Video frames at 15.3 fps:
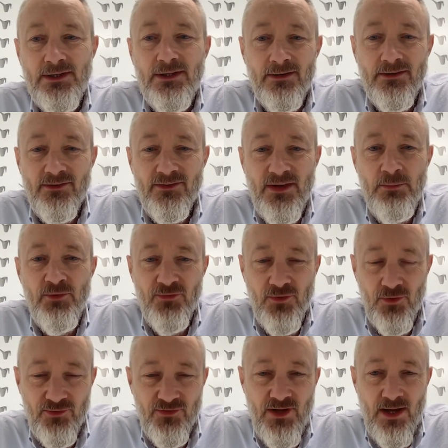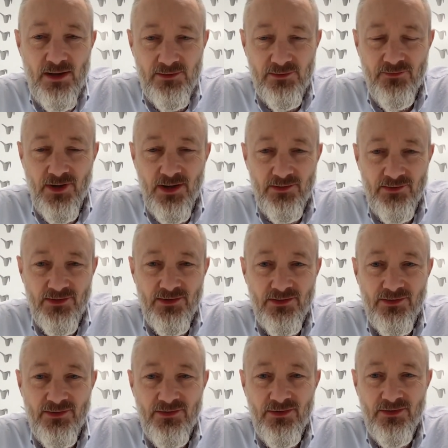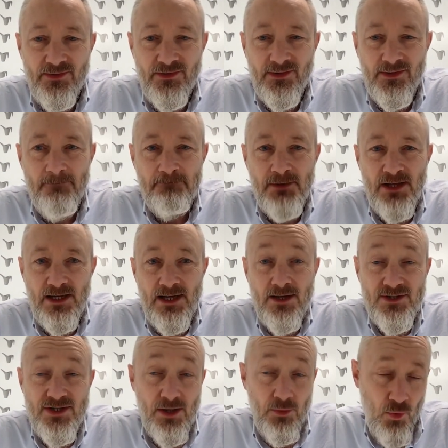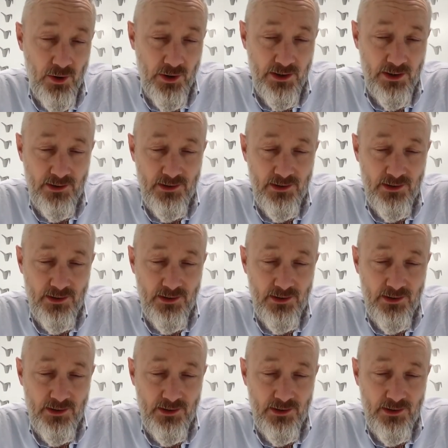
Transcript: some of those sacrifices can actually work,